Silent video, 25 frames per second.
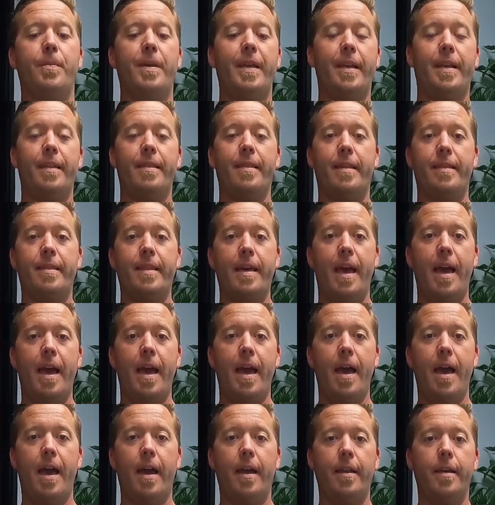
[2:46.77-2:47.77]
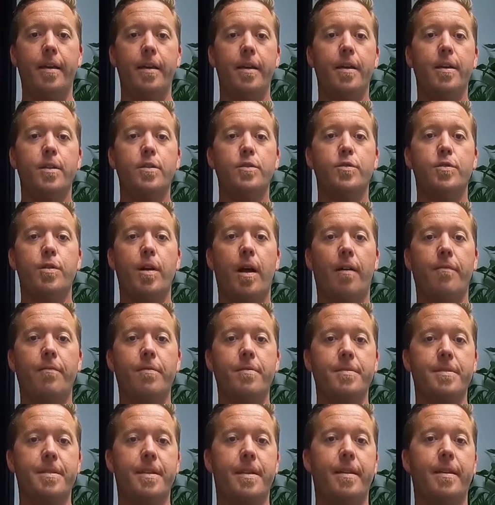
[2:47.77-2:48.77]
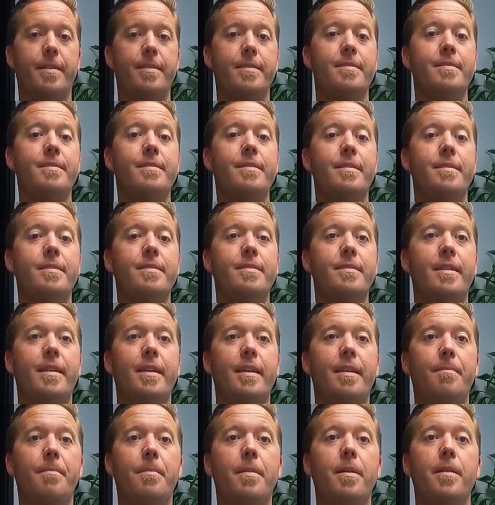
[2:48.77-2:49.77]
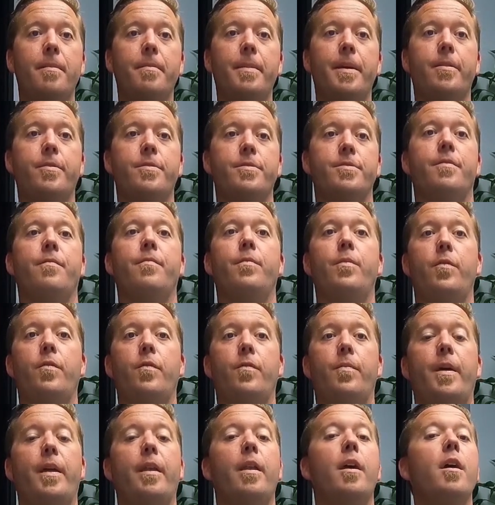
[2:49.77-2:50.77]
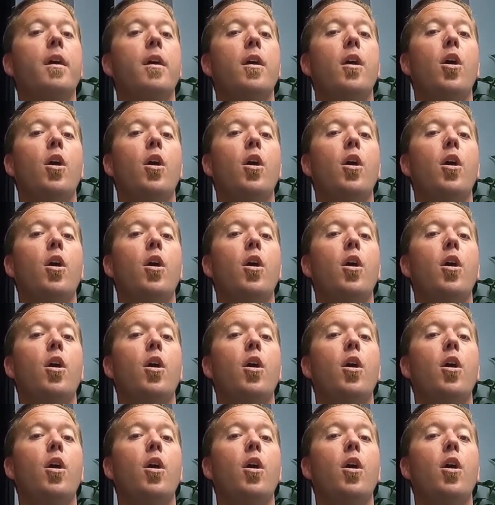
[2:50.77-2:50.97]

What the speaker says: meaning that the head travels in at 16 millimeters of movement,